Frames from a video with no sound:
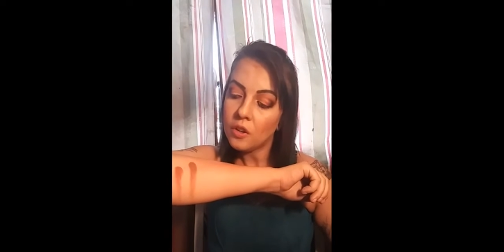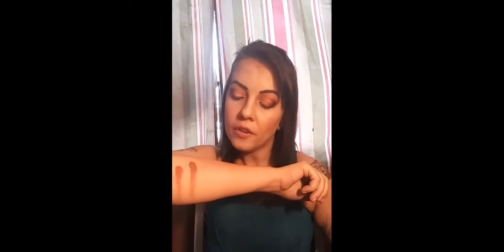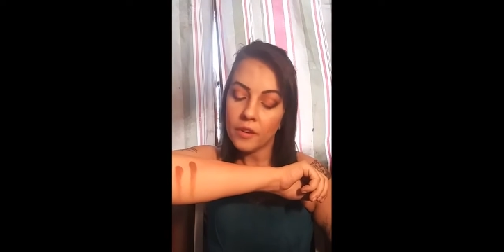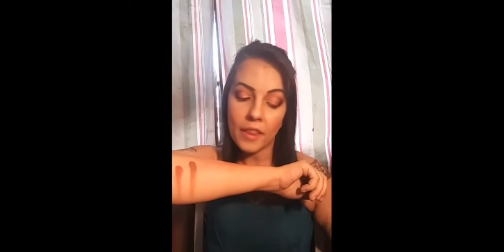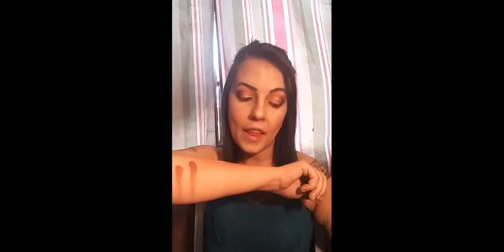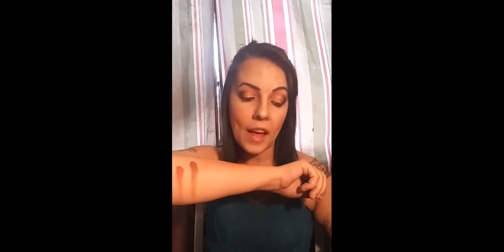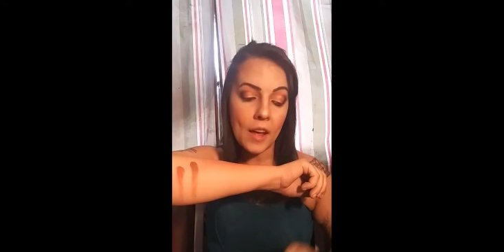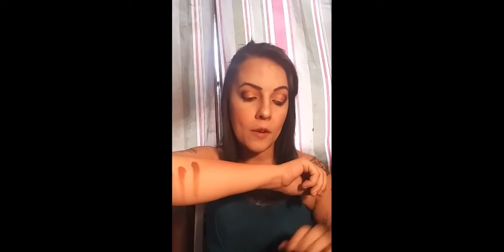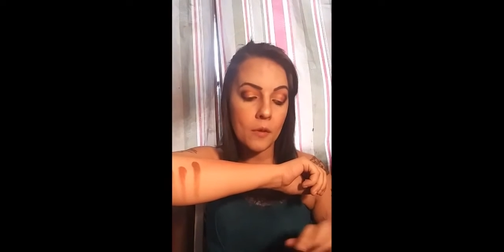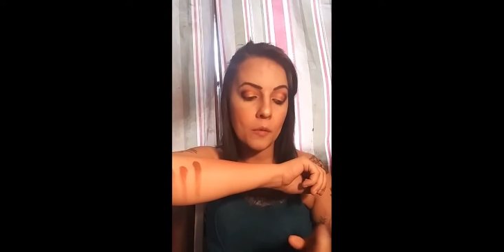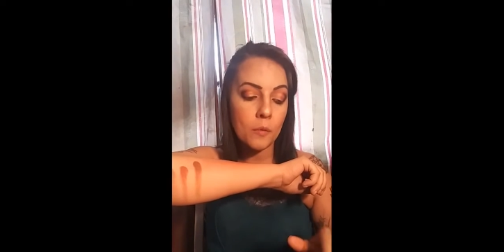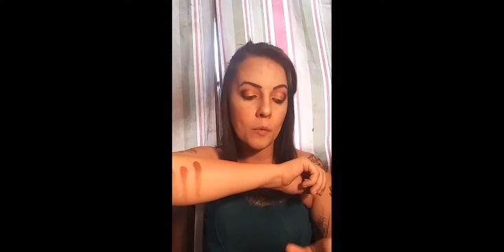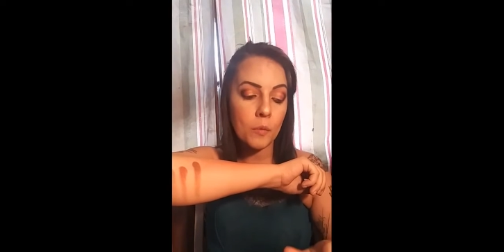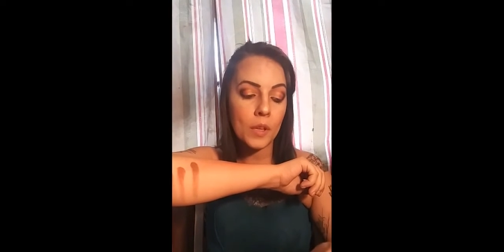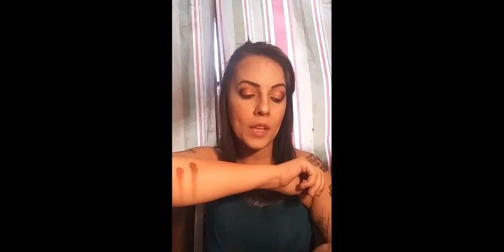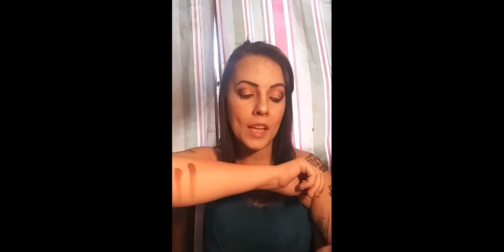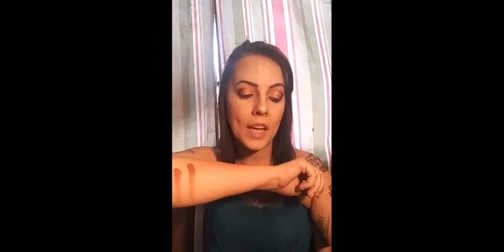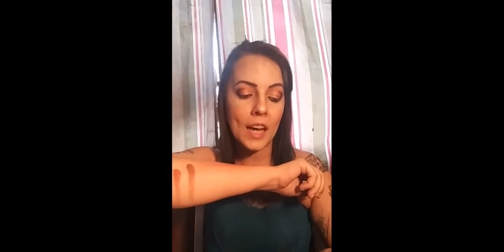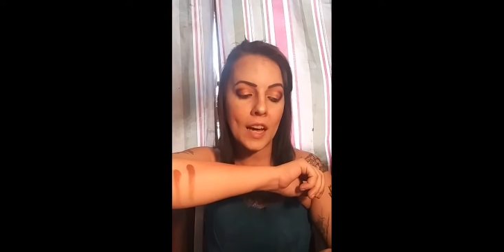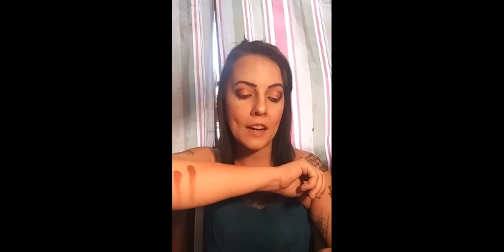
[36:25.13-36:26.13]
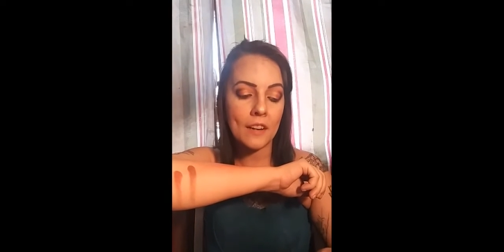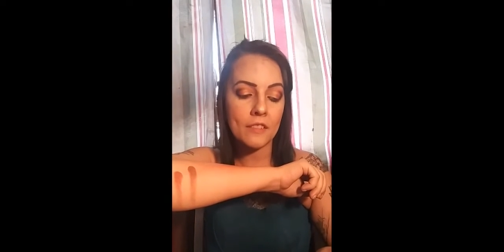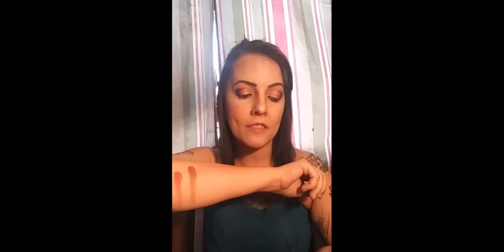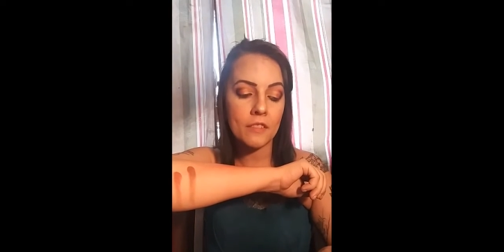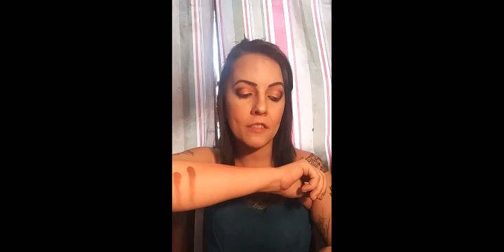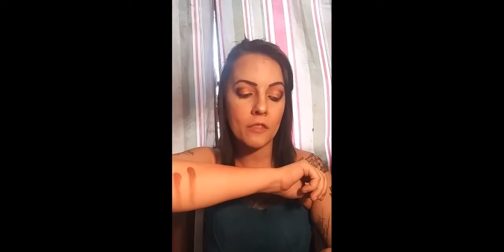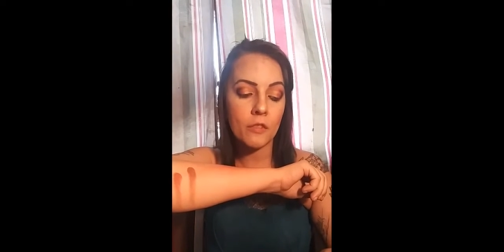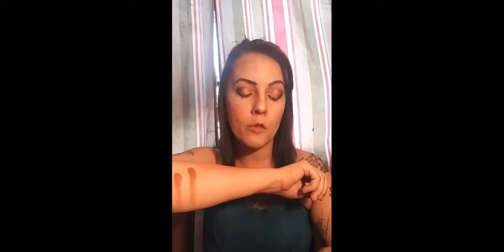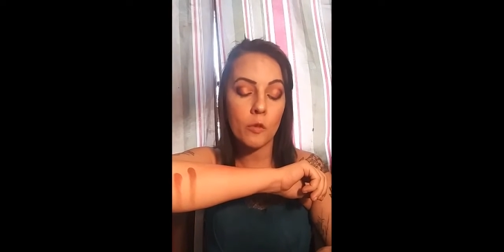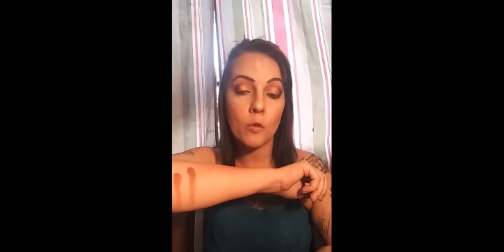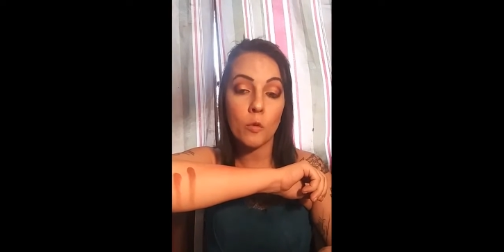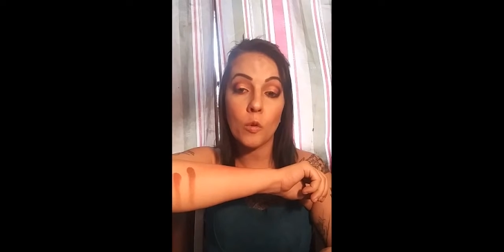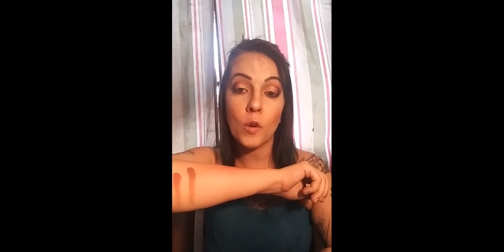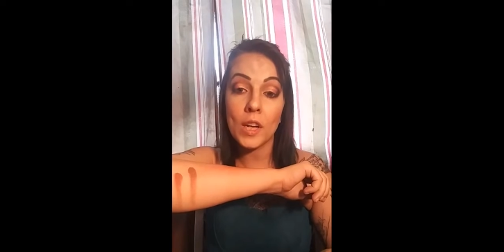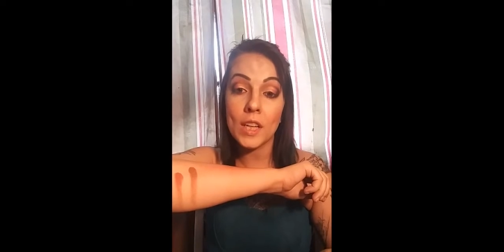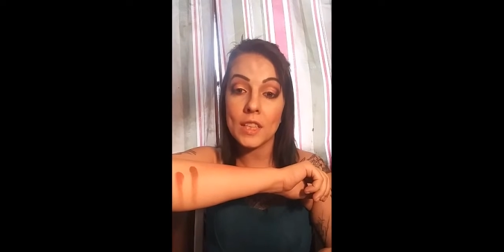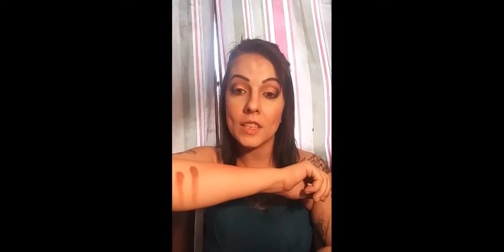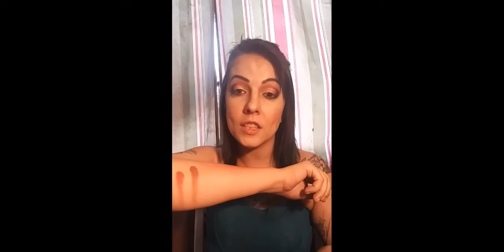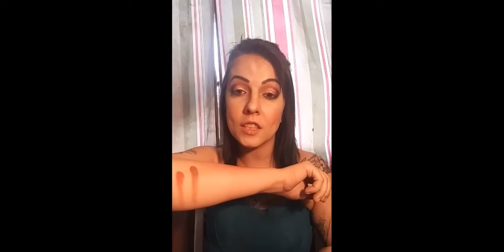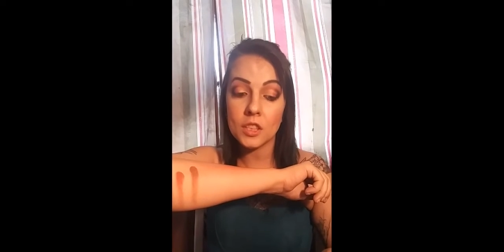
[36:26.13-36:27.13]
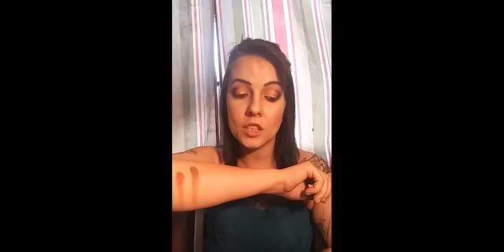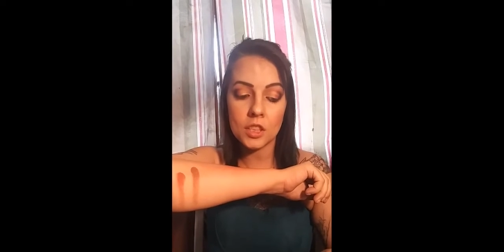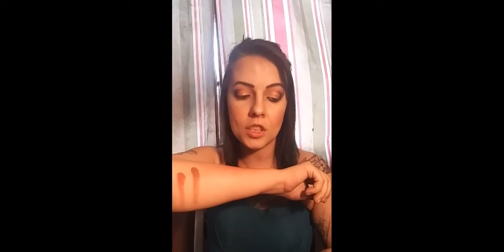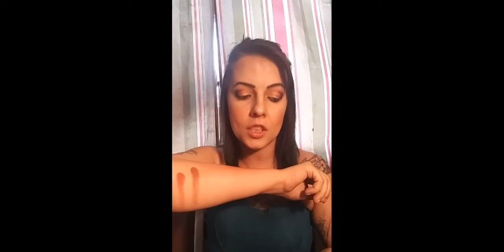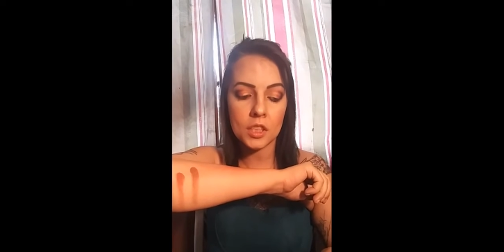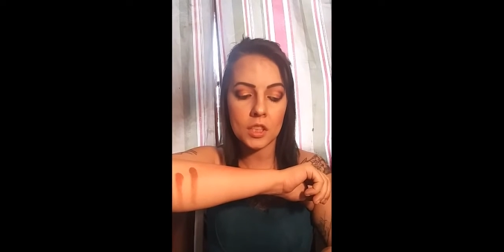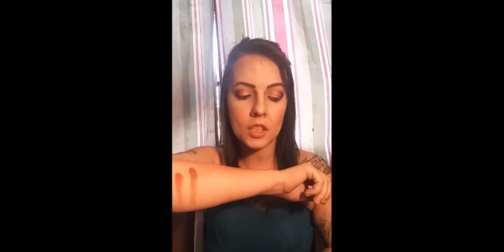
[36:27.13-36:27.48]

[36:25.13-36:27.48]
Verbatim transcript: Then we have Rich